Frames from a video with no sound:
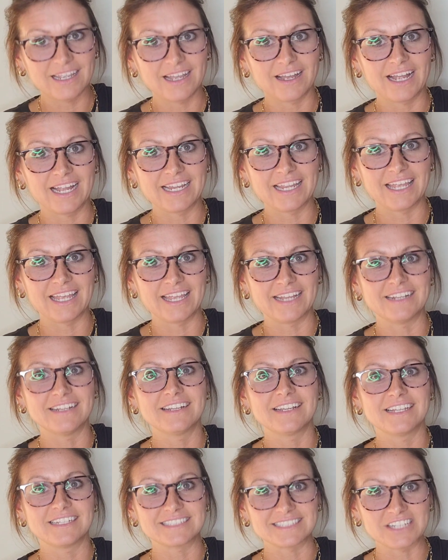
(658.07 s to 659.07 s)
again,
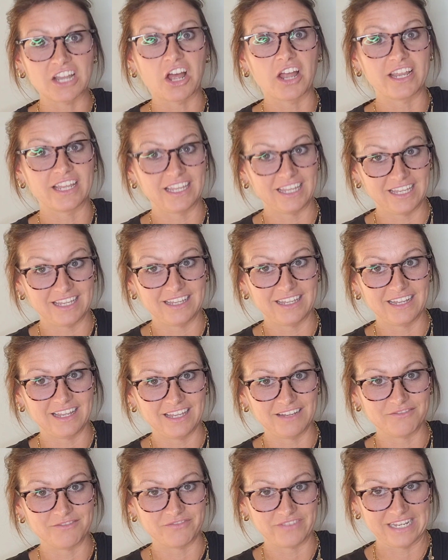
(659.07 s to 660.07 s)
it's not
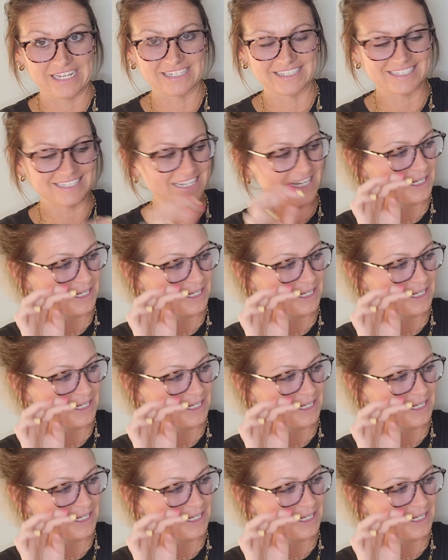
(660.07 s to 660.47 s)
infinite.